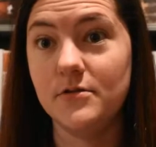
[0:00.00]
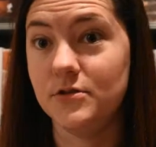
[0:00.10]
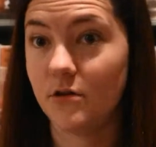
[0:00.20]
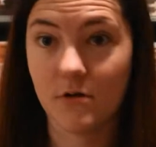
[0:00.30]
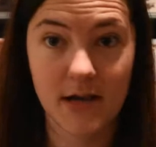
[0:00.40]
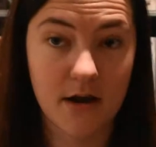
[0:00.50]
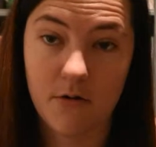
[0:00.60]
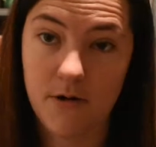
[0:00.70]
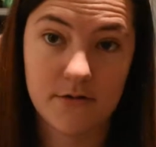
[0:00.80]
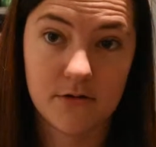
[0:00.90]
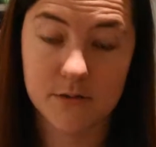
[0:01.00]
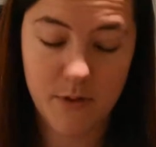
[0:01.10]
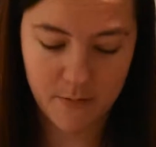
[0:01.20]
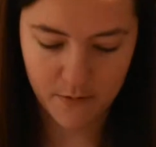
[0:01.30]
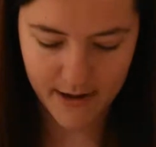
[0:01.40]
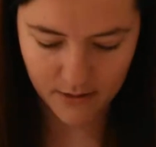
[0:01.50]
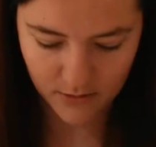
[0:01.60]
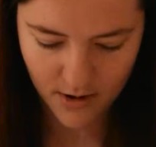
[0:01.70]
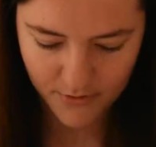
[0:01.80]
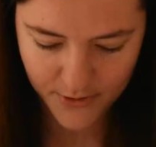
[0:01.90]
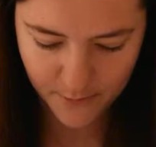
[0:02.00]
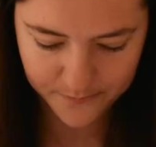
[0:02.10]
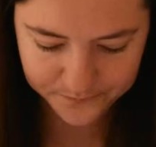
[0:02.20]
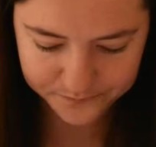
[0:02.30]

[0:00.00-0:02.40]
Don't care whether it's paperback or not, though.